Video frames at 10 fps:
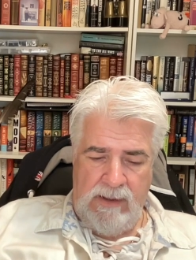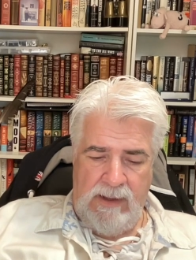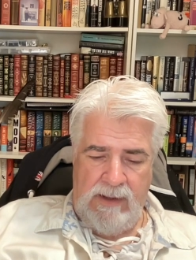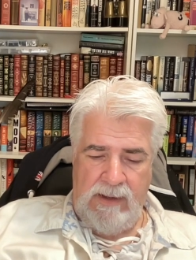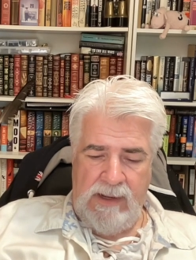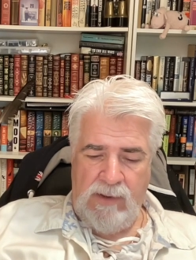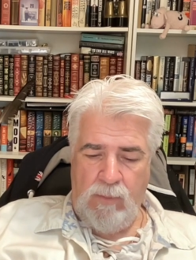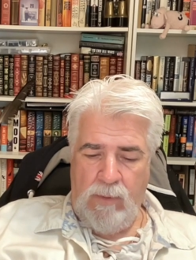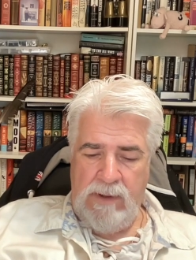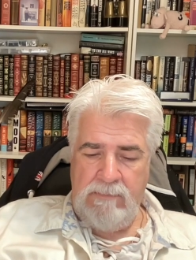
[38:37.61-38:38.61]
and like
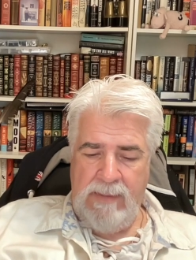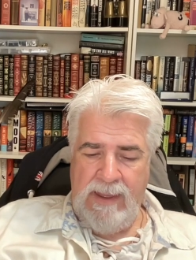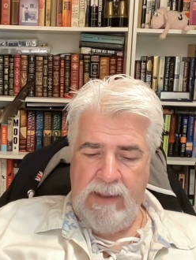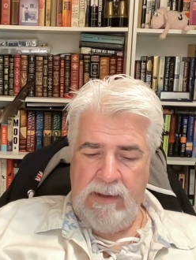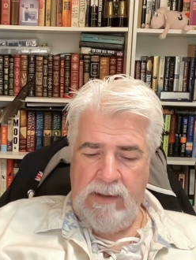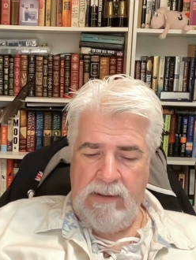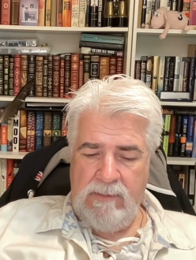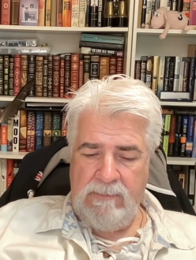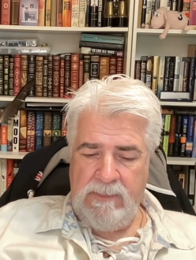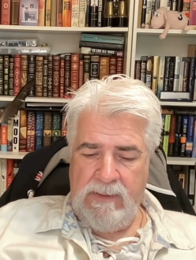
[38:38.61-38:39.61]
one mad
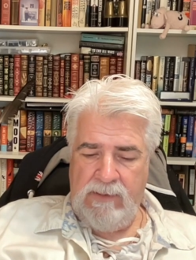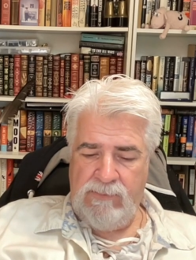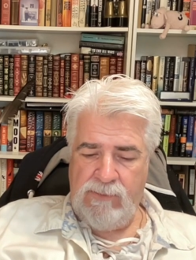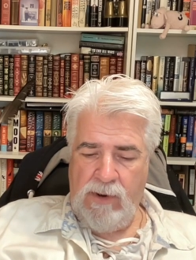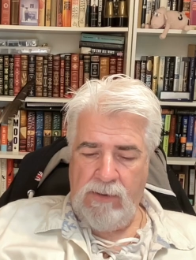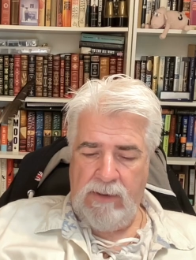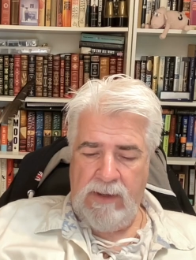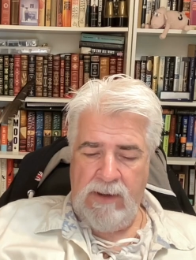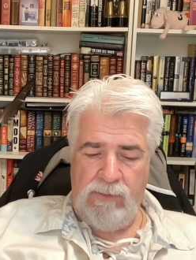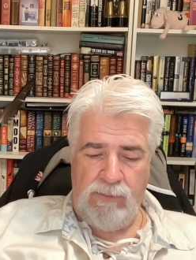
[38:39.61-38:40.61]
he started
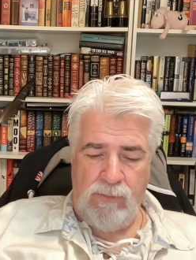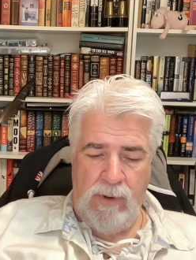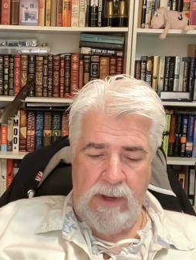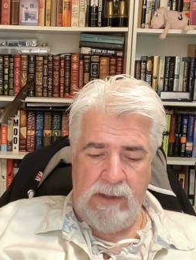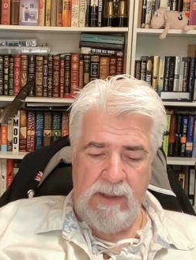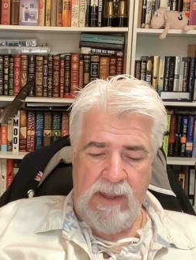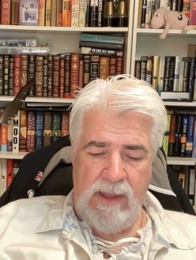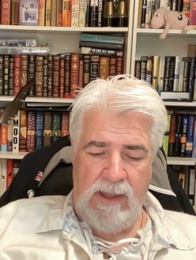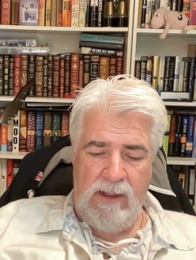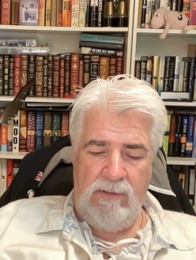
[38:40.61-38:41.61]
in to cry,
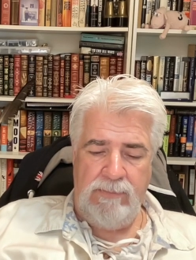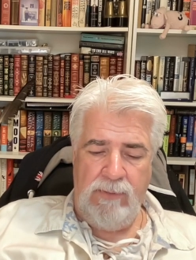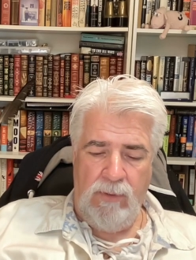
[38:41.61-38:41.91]
"Help!